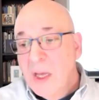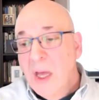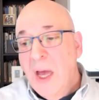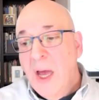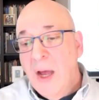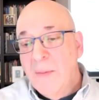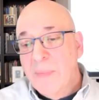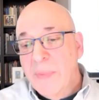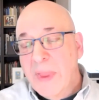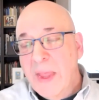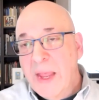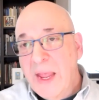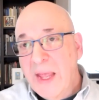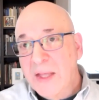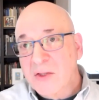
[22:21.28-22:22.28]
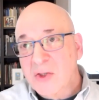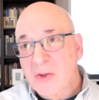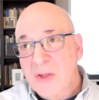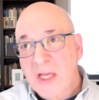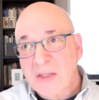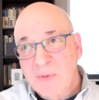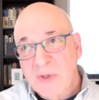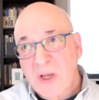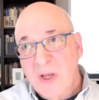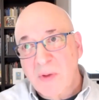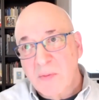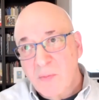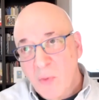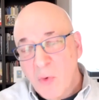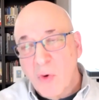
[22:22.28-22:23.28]
Um, and so that's
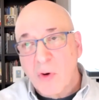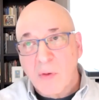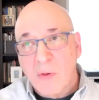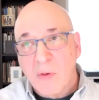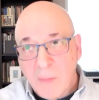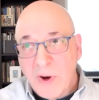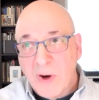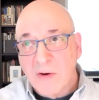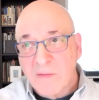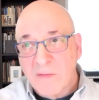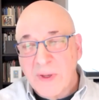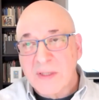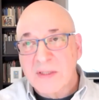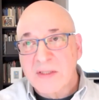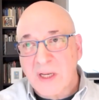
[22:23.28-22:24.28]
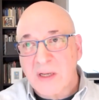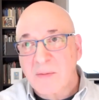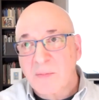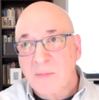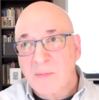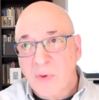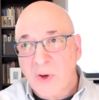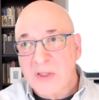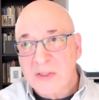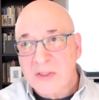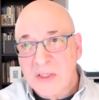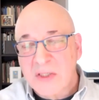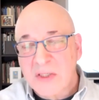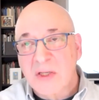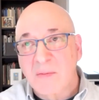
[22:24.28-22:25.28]
becoming more part of my second brain
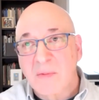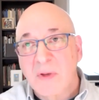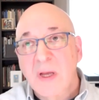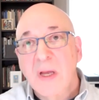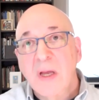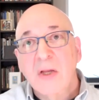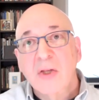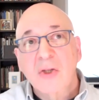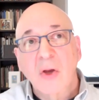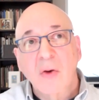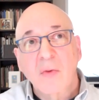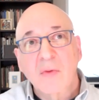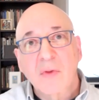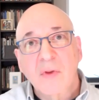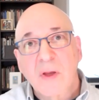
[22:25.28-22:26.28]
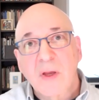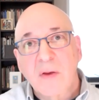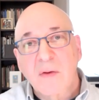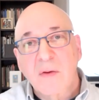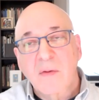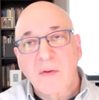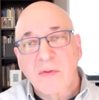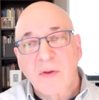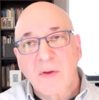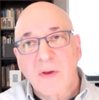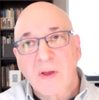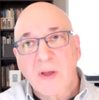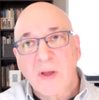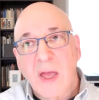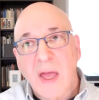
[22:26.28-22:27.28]
system. So the
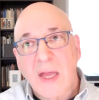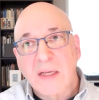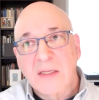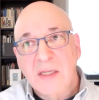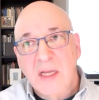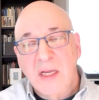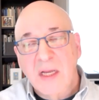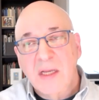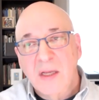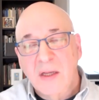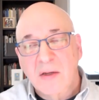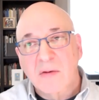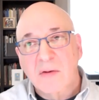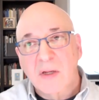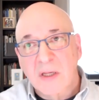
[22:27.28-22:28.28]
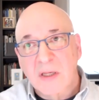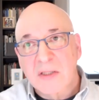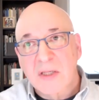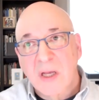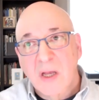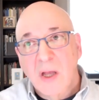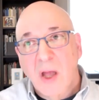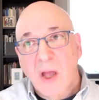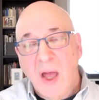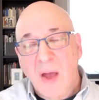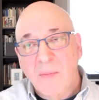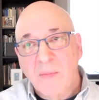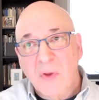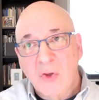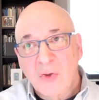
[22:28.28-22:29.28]
the idea here is
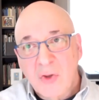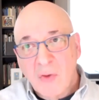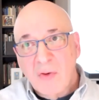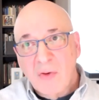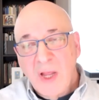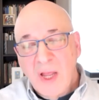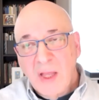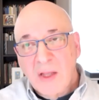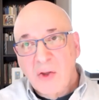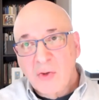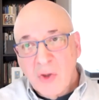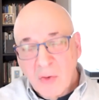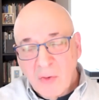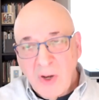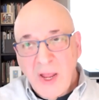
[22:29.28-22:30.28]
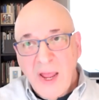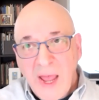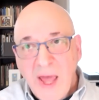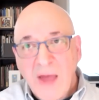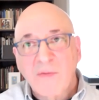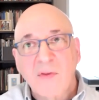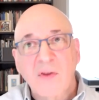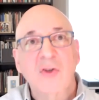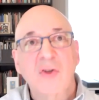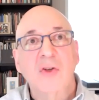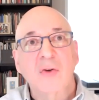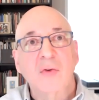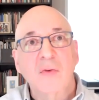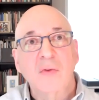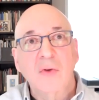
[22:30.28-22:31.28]
um, you don't you don't have to
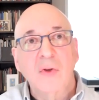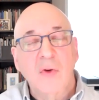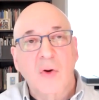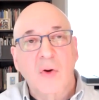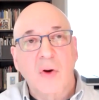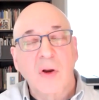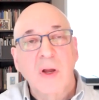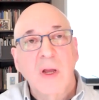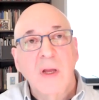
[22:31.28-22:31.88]
do your